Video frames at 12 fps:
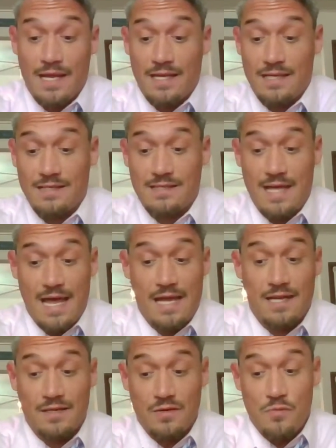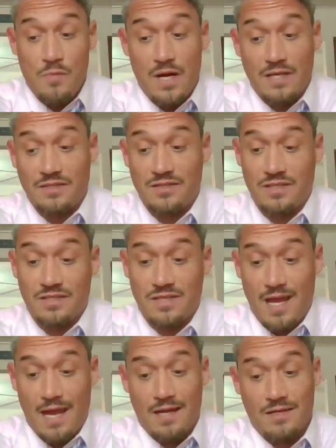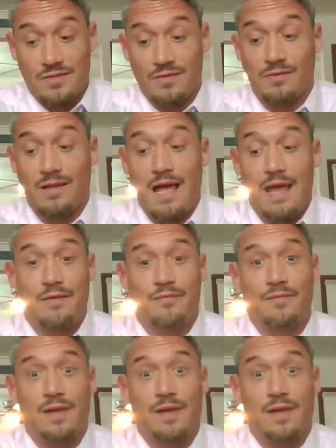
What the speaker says: is that you must change your life,